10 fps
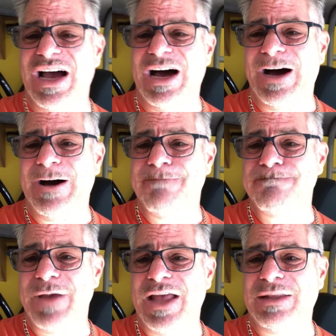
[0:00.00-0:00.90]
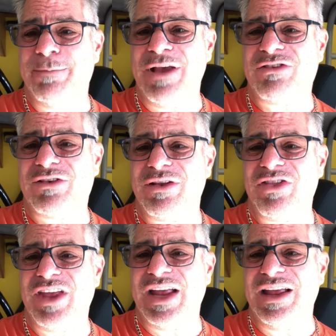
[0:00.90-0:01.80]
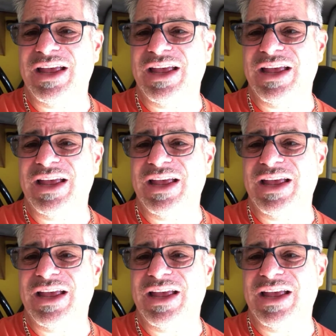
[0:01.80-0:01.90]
Um, and the best thing